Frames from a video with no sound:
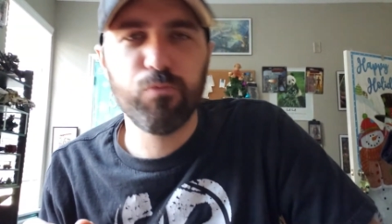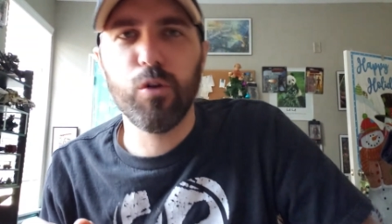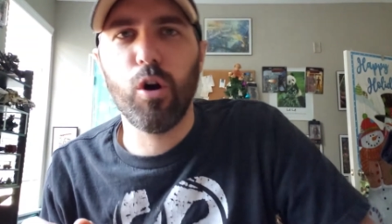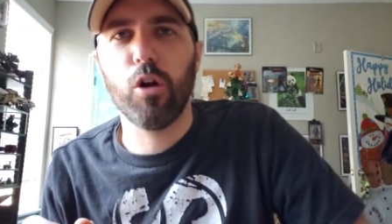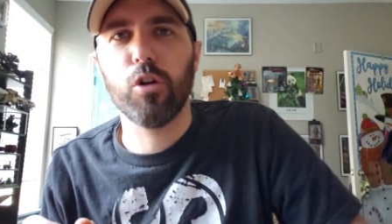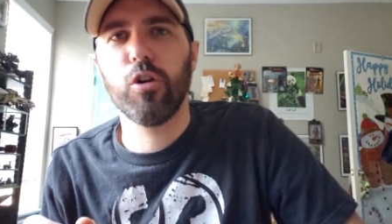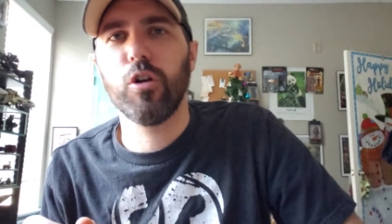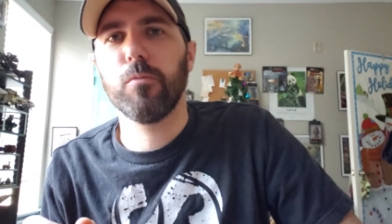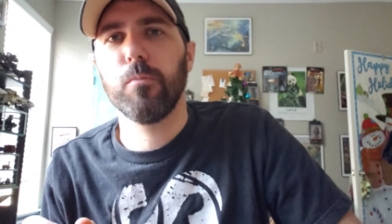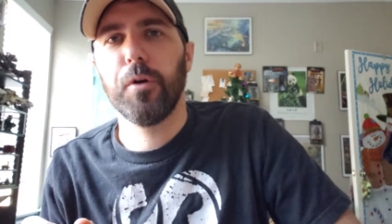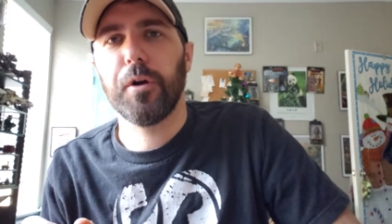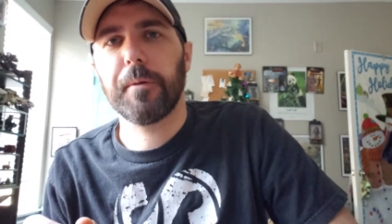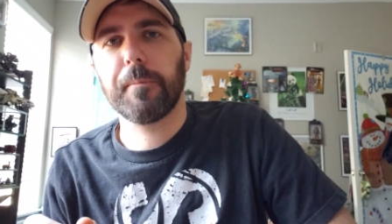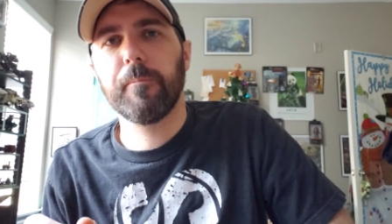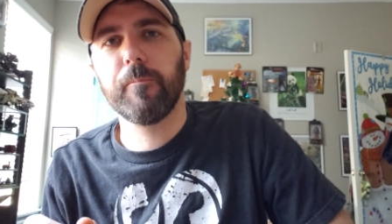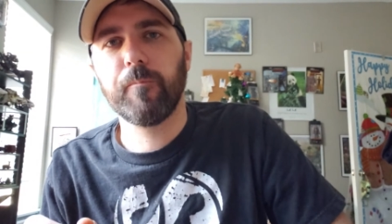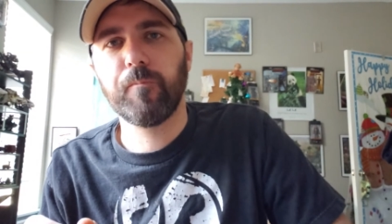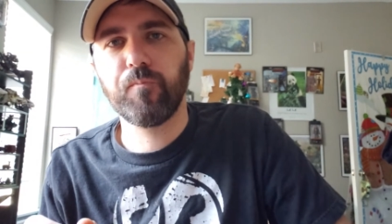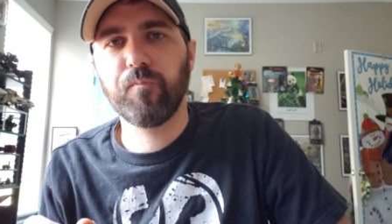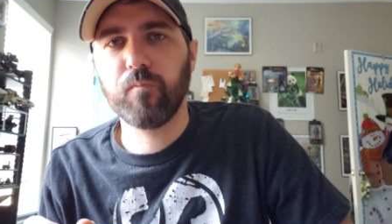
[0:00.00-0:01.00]
Dogg cookbook,
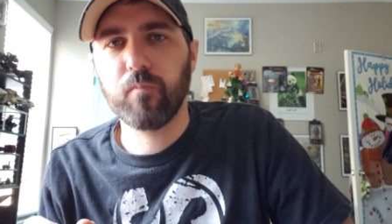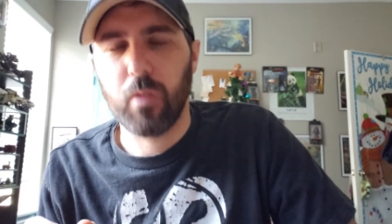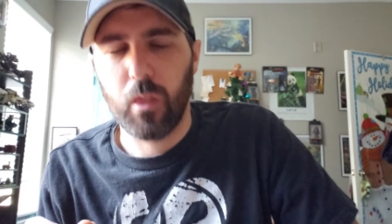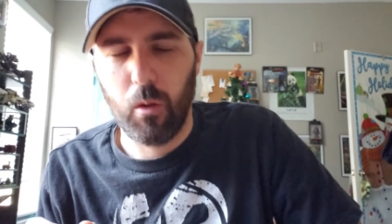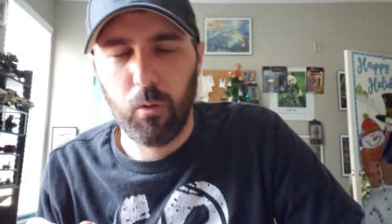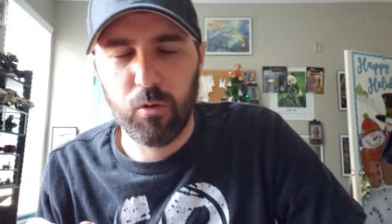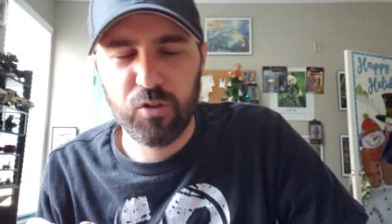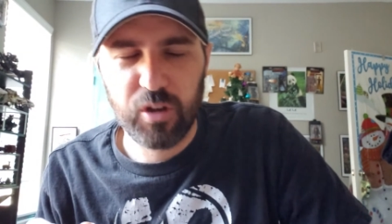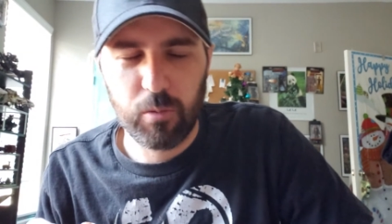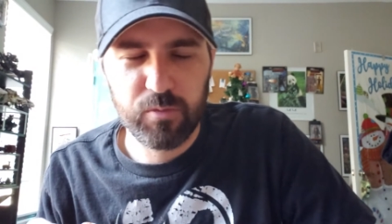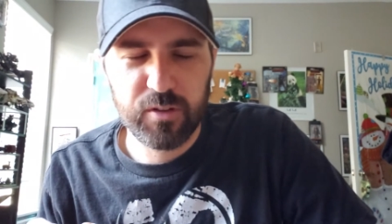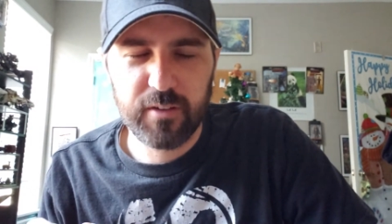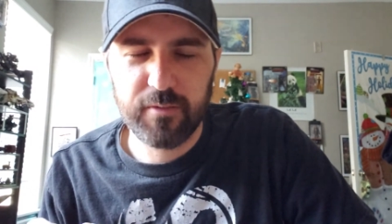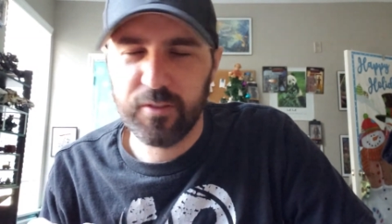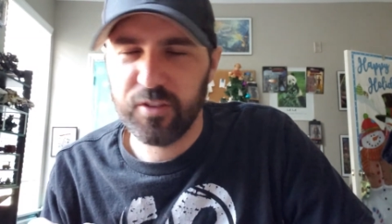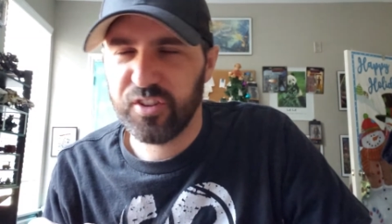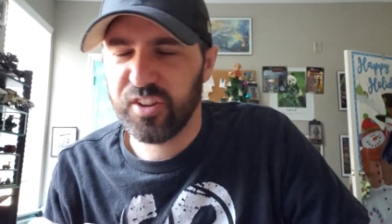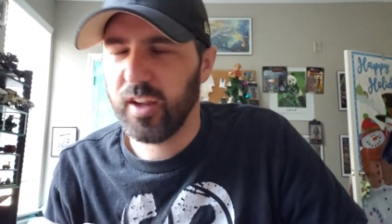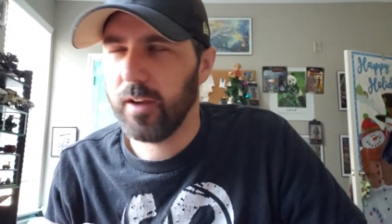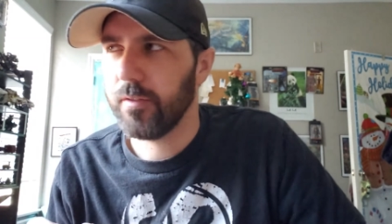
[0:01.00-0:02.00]
which I received
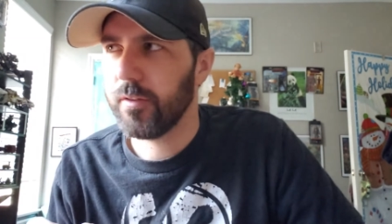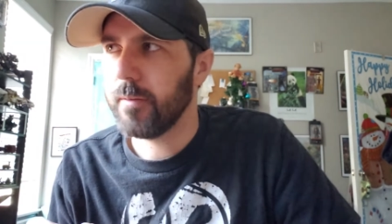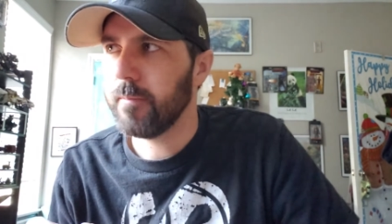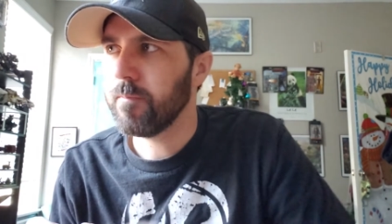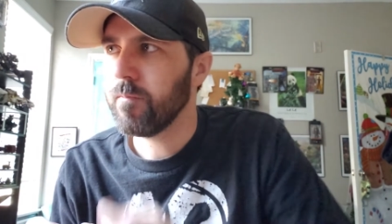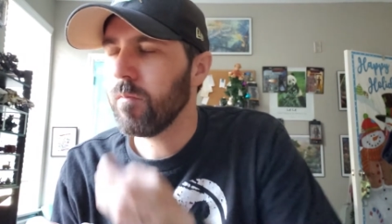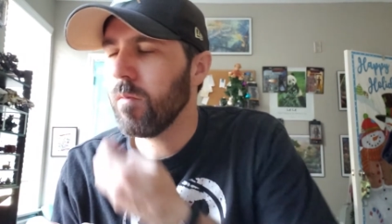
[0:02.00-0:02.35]
as a gift,